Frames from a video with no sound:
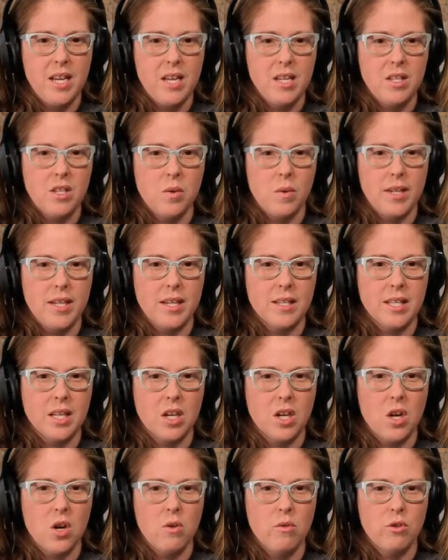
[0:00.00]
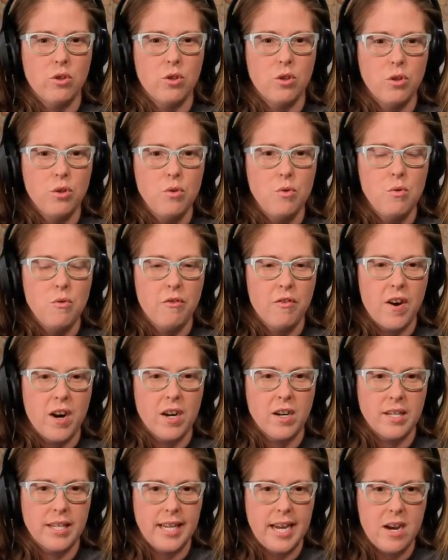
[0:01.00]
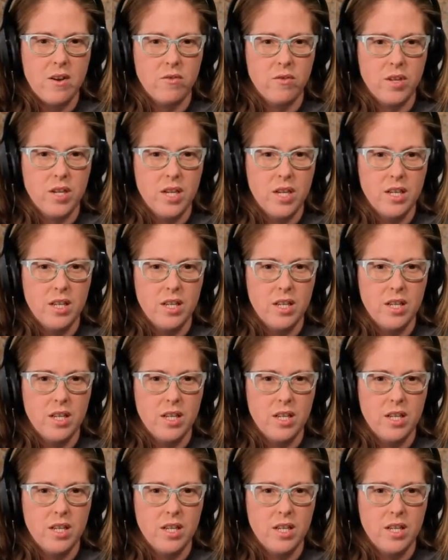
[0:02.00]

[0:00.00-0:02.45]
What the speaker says: so it doesn't go too far down.